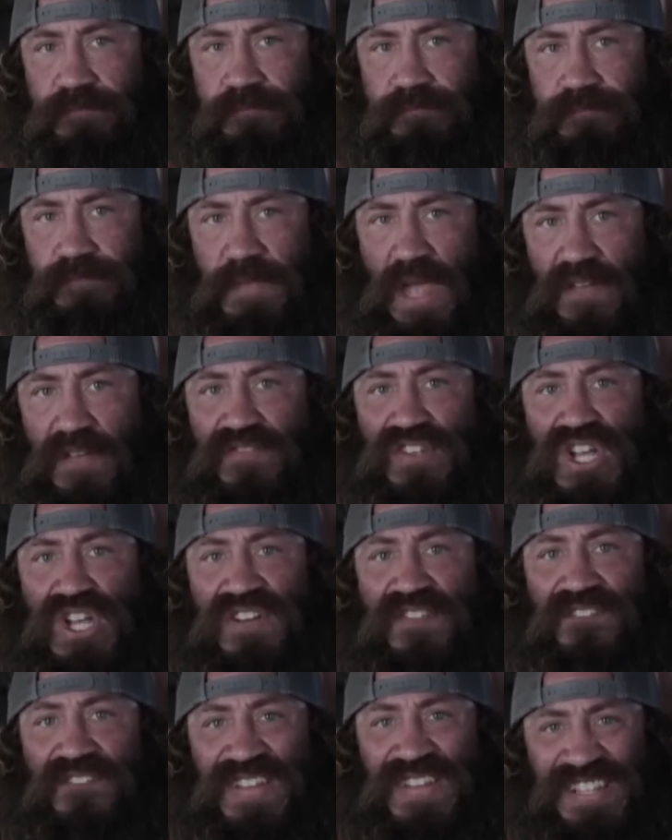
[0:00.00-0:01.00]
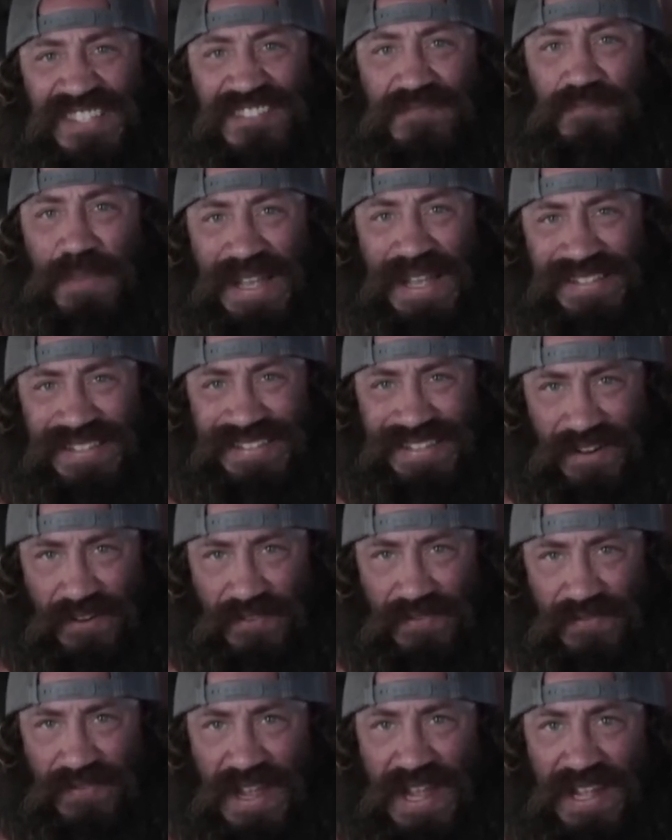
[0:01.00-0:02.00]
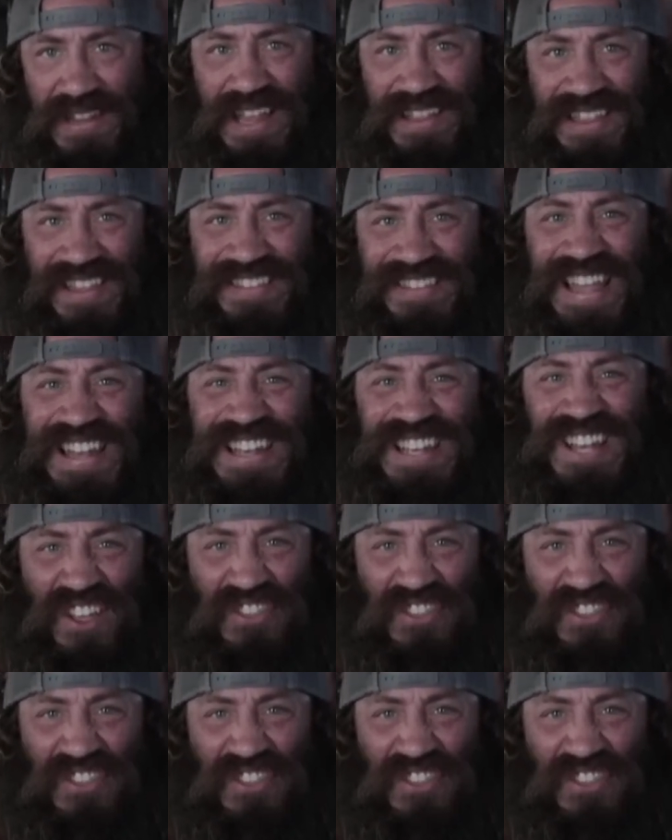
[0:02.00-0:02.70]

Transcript: Thumbnail. Convinced myself that this had